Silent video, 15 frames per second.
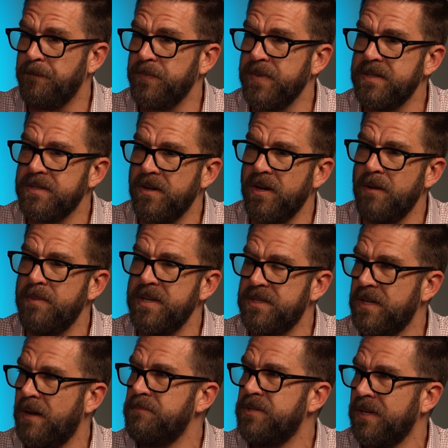is going to be
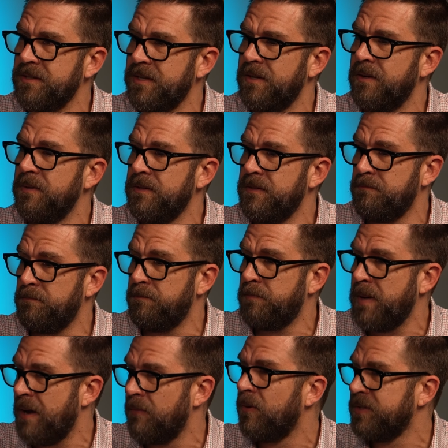subject to
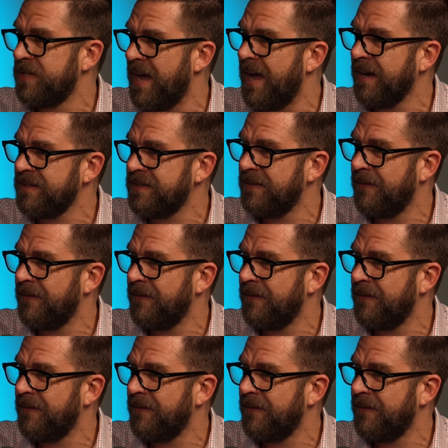payroll tax.